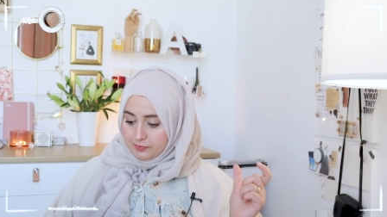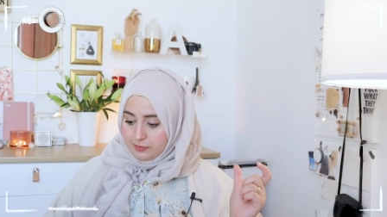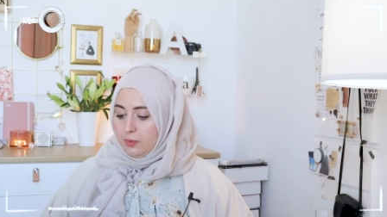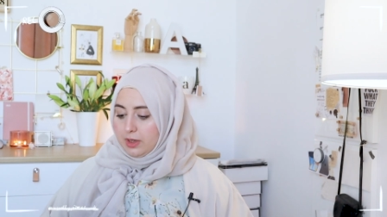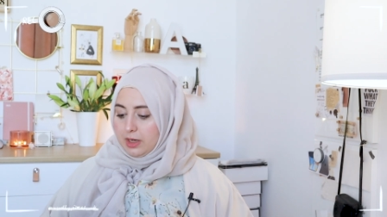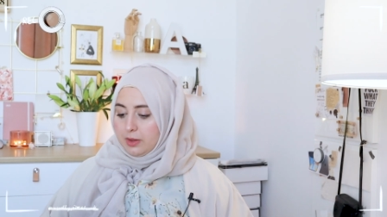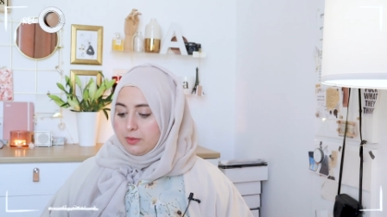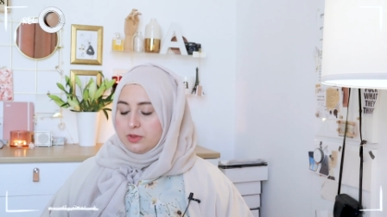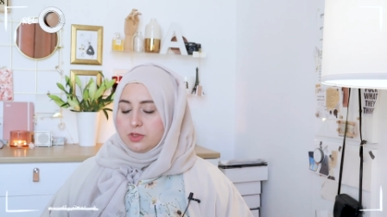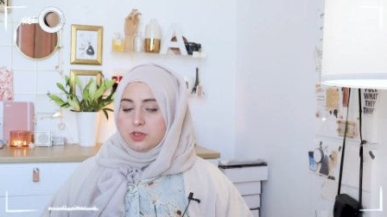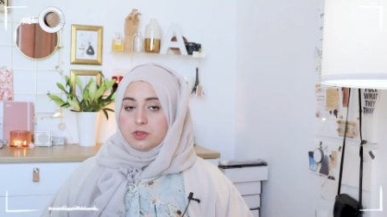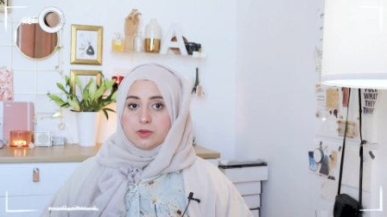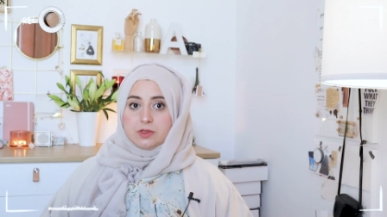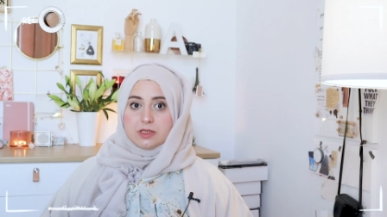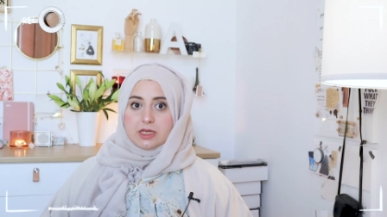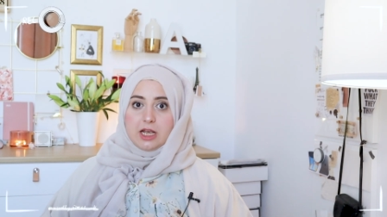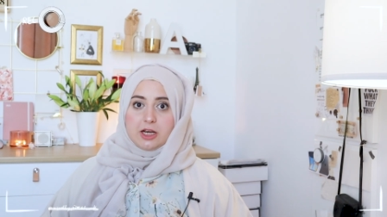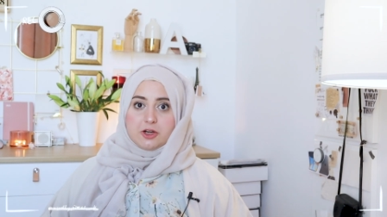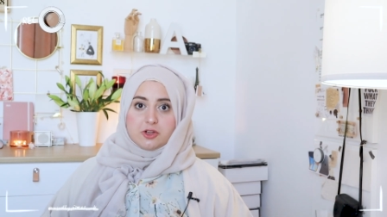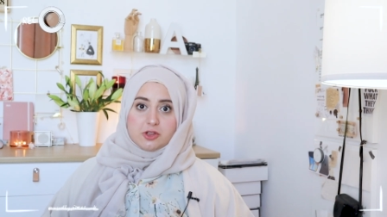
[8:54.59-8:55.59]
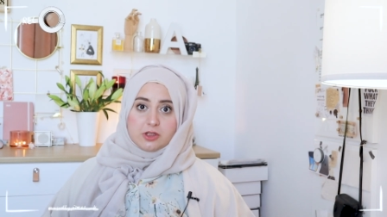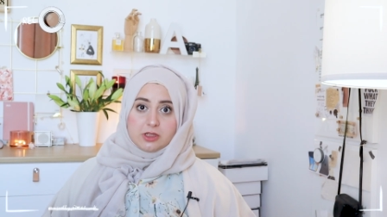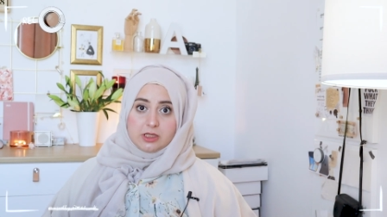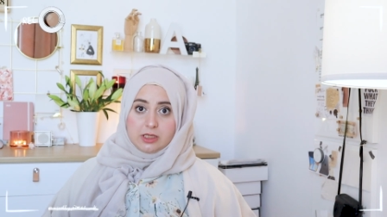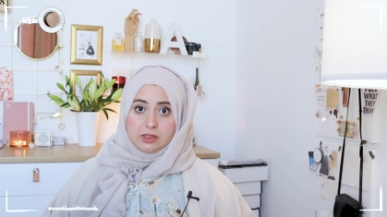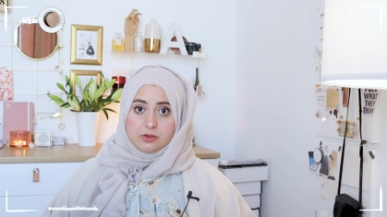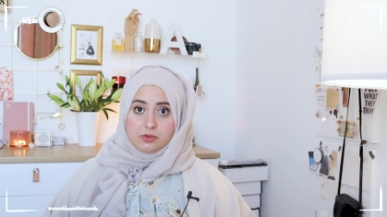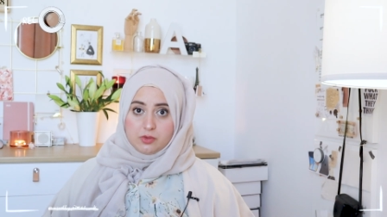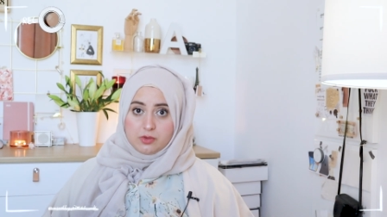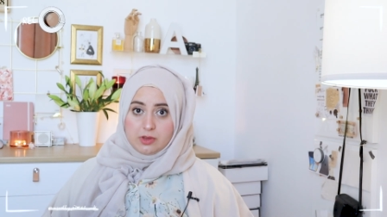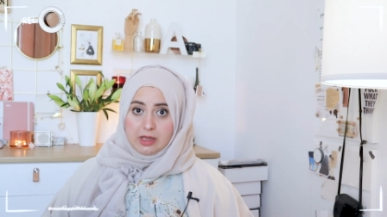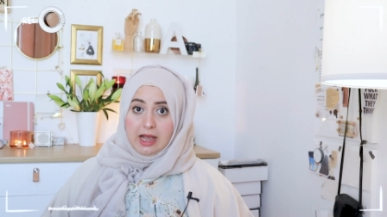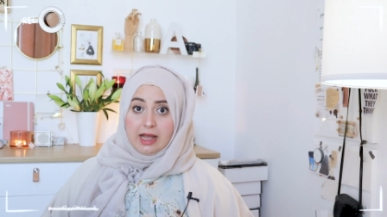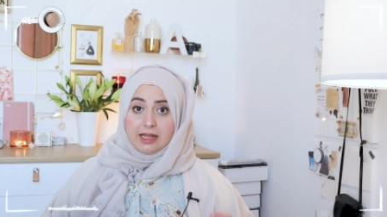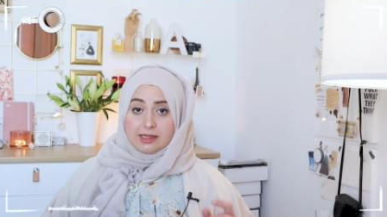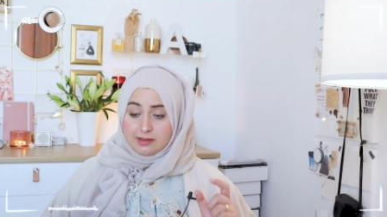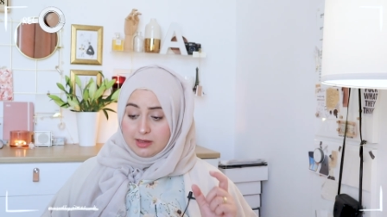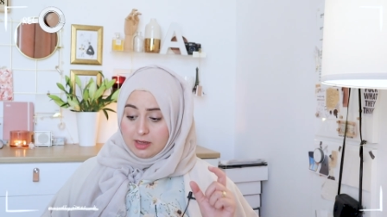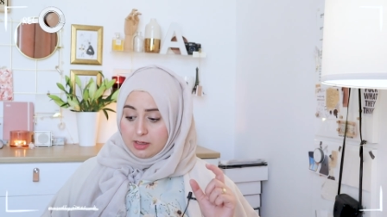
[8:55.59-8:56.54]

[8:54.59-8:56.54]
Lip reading: What I would do is actually do that.